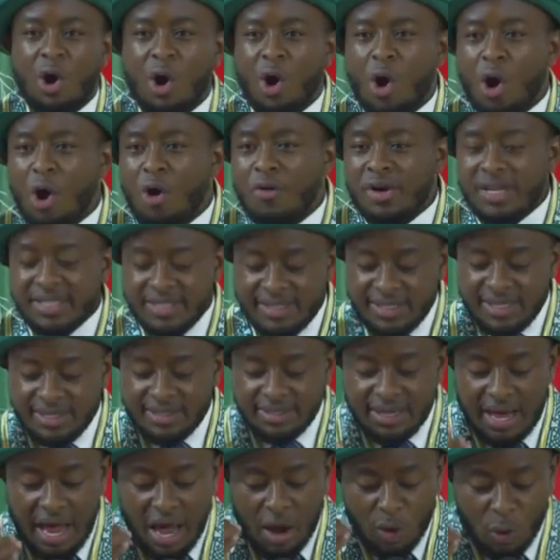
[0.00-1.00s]
or is
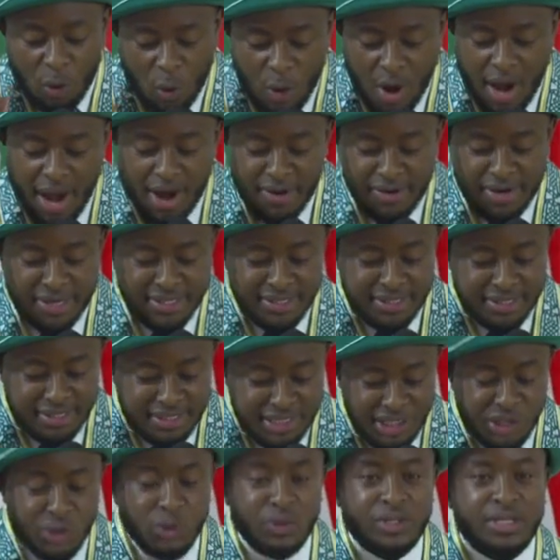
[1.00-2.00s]
it acquiring
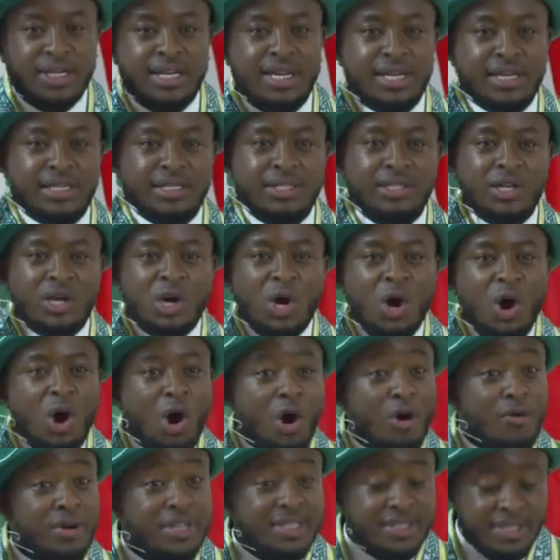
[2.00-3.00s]
new skills,
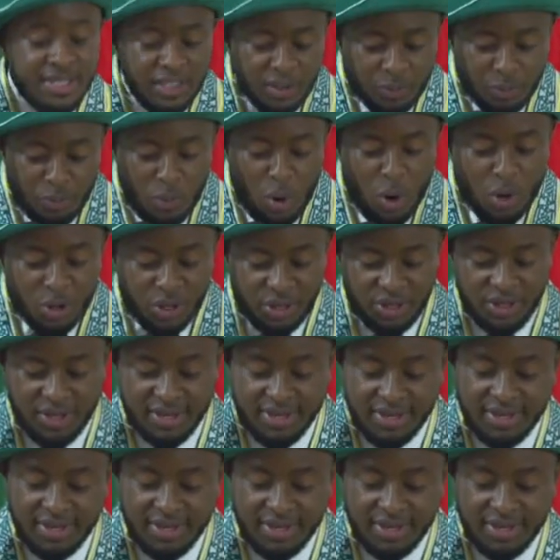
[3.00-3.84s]
or is it both?